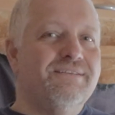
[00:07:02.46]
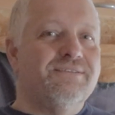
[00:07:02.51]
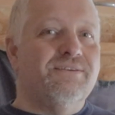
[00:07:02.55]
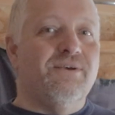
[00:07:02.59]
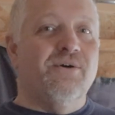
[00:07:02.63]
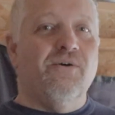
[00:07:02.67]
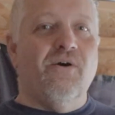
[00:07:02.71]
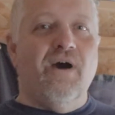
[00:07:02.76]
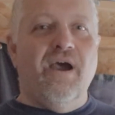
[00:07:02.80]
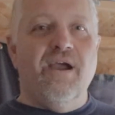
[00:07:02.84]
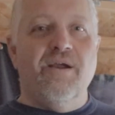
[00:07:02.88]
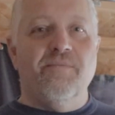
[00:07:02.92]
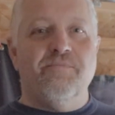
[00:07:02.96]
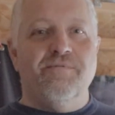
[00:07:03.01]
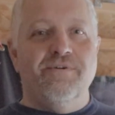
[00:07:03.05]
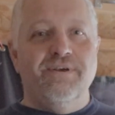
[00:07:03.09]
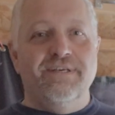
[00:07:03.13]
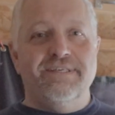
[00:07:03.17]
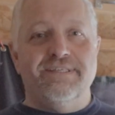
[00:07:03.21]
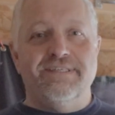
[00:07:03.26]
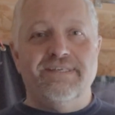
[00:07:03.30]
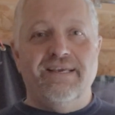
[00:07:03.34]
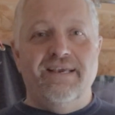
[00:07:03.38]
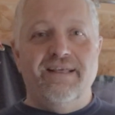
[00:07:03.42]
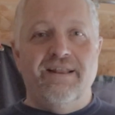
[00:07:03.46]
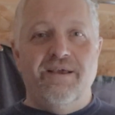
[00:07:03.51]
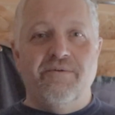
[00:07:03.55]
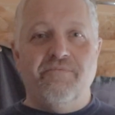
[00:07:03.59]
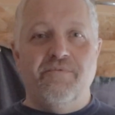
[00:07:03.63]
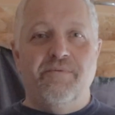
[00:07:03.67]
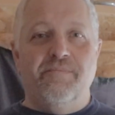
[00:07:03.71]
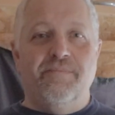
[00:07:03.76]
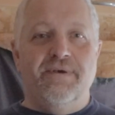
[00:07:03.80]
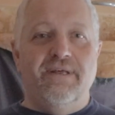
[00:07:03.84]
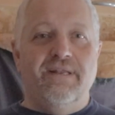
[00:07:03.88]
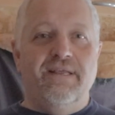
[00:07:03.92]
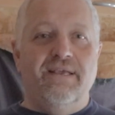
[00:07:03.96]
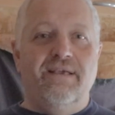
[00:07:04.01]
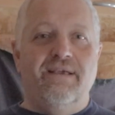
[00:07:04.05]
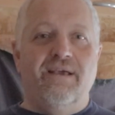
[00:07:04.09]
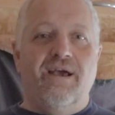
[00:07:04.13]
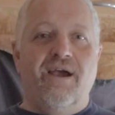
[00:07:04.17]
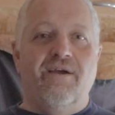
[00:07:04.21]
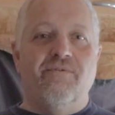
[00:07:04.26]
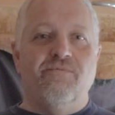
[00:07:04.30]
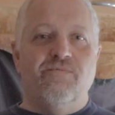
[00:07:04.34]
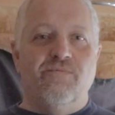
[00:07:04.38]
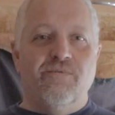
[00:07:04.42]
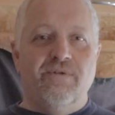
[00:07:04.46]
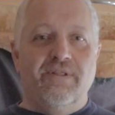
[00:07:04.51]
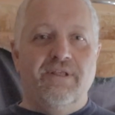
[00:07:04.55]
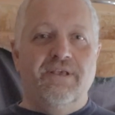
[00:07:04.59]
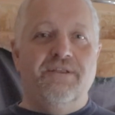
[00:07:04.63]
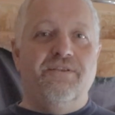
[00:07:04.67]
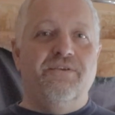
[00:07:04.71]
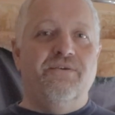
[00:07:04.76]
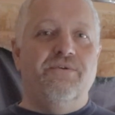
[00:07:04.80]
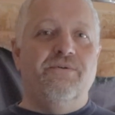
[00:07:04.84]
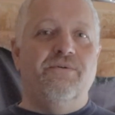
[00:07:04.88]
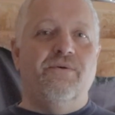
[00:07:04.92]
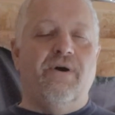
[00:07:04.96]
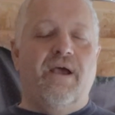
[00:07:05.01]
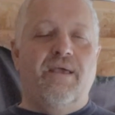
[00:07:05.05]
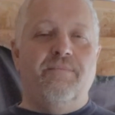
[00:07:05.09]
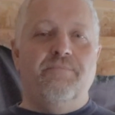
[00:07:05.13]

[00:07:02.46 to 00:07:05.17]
So I appreciate everybody. I really do.